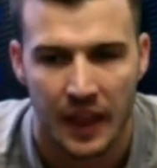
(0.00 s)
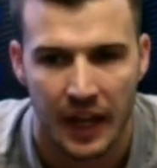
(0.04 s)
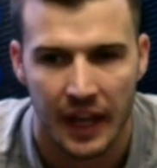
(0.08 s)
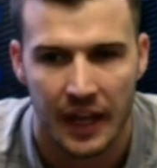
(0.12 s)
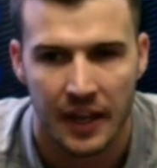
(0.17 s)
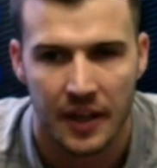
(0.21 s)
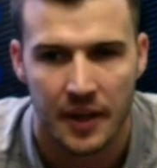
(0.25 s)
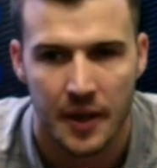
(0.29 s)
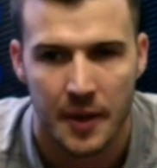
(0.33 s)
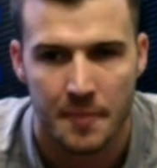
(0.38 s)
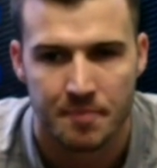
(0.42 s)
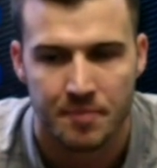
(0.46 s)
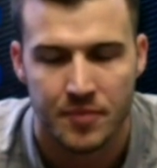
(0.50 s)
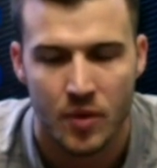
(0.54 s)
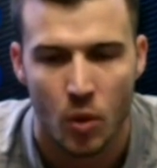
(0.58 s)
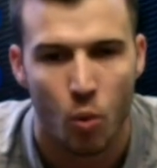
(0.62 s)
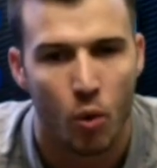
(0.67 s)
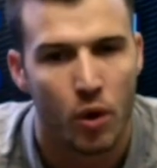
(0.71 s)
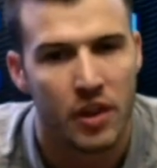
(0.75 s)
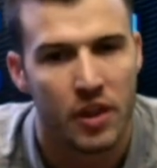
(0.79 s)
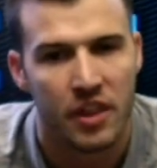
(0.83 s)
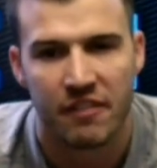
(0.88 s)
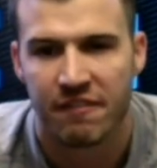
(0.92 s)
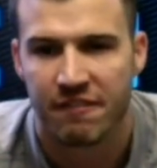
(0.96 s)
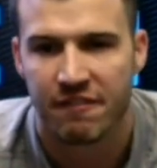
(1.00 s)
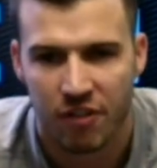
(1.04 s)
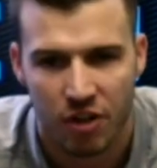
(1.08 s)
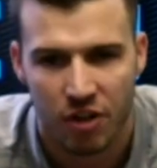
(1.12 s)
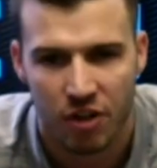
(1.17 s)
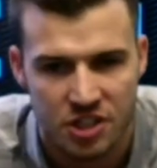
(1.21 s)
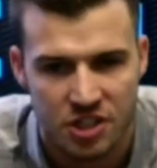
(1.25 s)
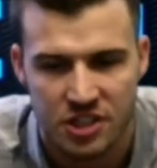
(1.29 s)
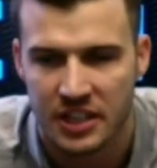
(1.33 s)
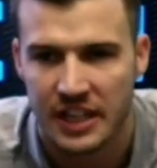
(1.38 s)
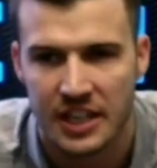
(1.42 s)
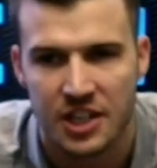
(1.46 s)
Okay. One of the
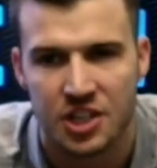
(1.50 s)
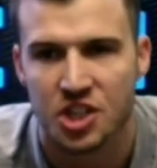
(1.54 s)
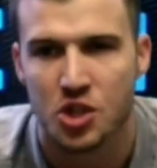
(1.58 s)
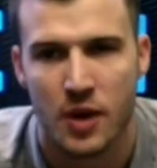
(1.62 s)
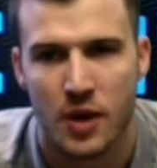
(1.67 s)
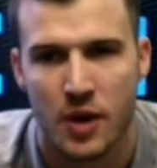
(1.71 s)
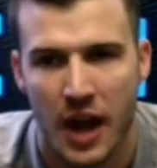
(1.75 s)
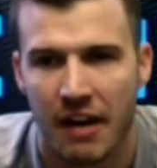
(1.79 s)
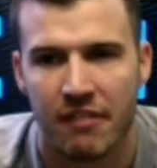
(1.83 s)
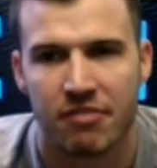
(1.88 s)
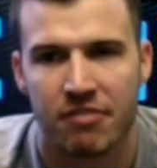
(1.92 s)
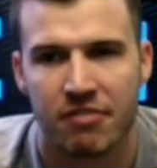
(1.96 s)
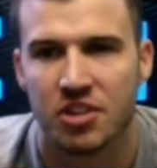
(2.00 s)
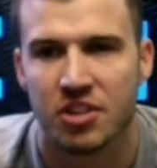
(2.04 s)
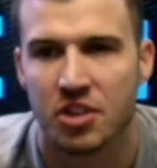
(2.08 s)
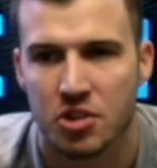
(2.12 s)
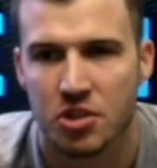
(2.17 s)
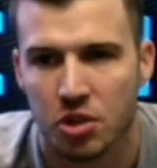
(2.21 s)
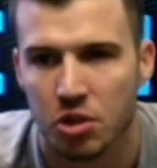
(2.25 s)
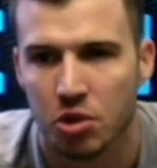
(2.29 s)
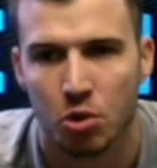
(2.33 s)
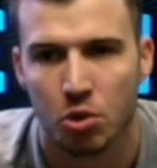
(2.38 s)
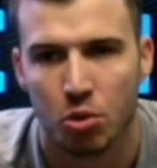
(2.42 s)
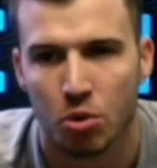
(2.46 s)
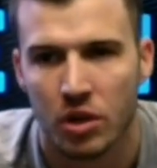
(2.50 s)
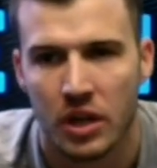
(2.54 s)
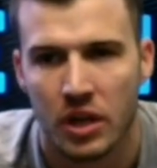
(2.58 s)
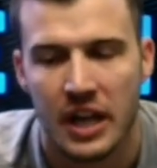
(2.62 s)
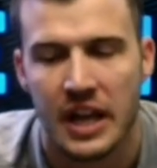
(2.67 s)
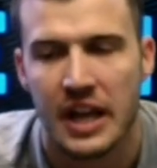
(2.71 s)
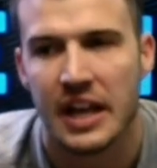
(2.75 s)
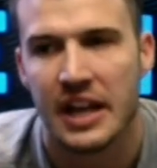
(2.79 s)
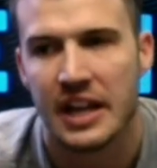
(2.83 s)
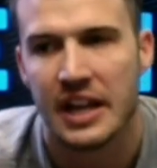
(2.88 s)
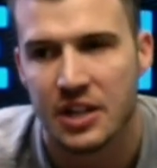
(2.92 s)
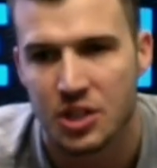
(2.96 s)
first things you have to do
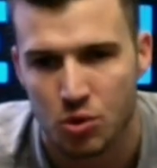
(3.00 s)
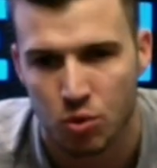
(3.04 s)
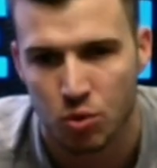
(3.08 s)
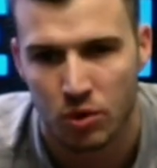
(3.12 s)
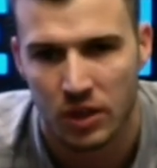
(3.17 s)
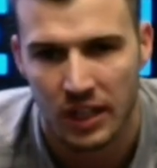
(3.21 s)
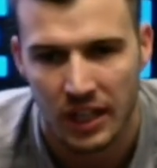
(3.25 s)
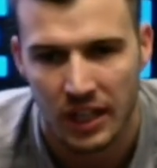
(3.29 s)
is